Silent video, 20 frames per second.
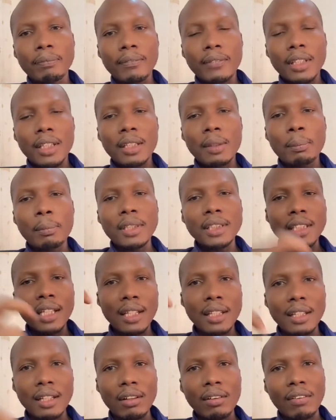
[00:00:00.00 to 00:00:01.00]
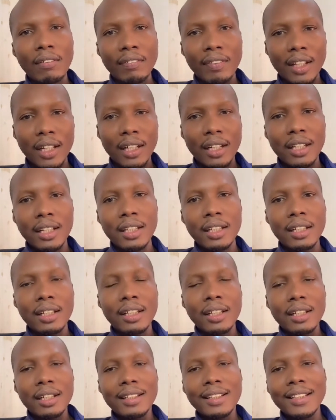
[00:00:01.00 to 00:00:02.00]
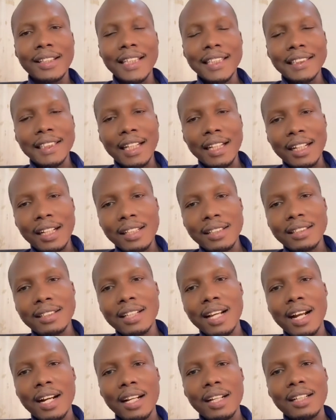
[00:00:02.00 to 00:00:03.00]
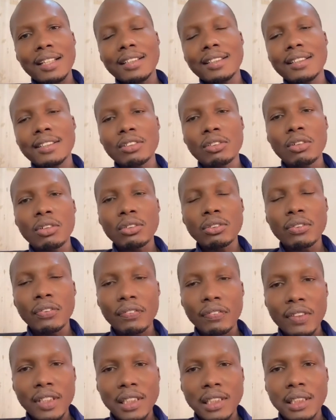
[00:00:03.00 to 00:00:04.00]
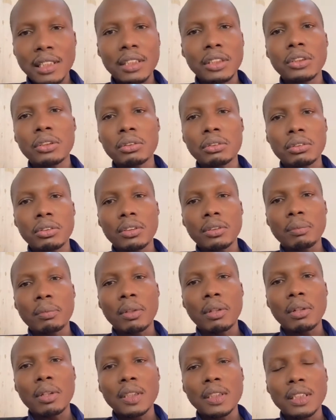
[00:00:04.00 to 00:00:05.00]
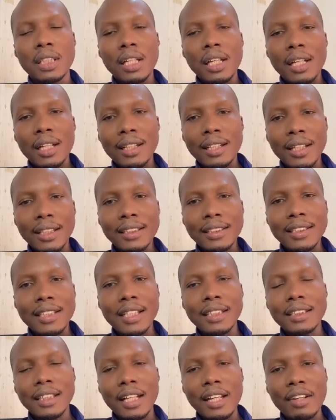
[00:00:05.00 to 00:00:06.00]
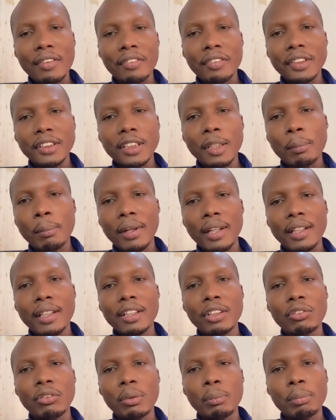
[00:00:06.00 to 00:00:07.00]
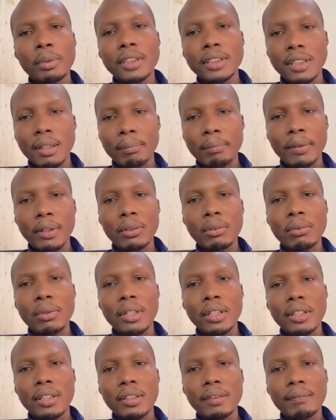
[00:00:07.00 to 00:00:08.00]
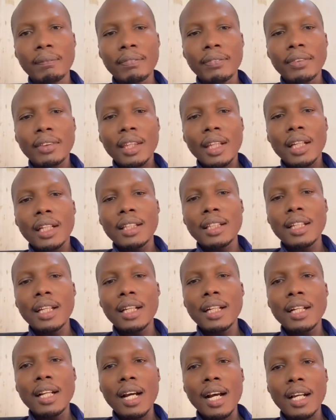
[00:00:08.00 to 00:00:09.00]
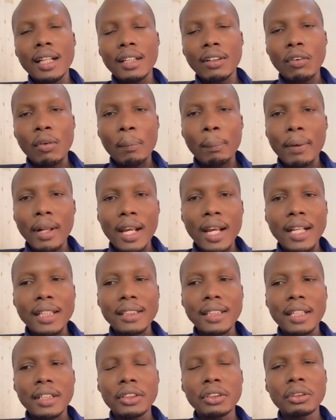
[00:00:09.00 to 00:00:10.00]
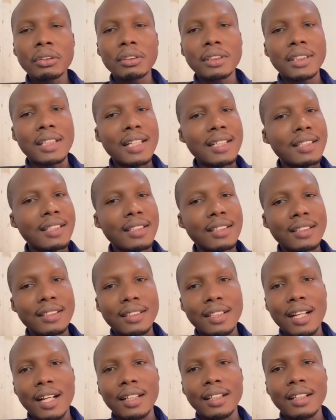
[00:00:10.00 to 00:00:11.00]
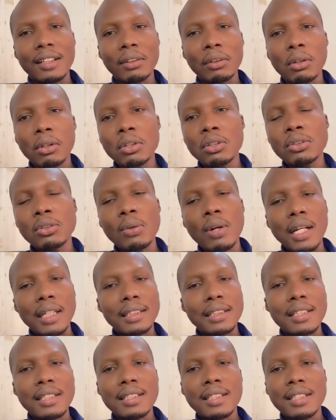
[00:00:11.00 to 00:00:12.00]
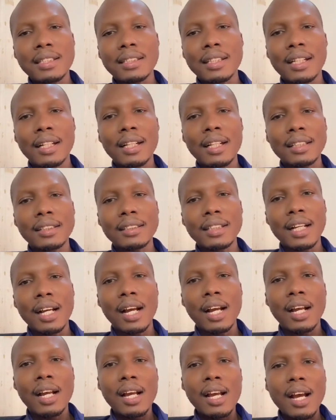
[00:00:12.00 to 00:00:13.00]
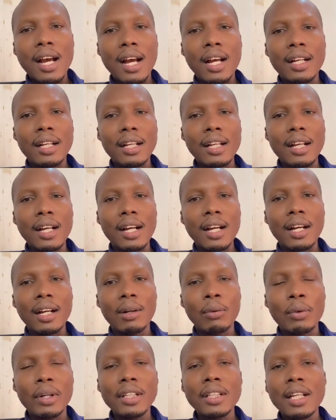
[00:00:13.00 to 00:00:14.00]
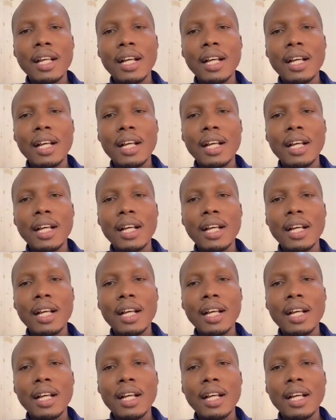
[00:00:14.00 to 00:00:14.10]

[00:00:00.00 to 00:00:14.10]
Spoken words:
it means at the end of the day, the data analyst is going to face issues because that data every time and then will be tampered with. Then the compliance issues, that is the roles who accesses the data, and when they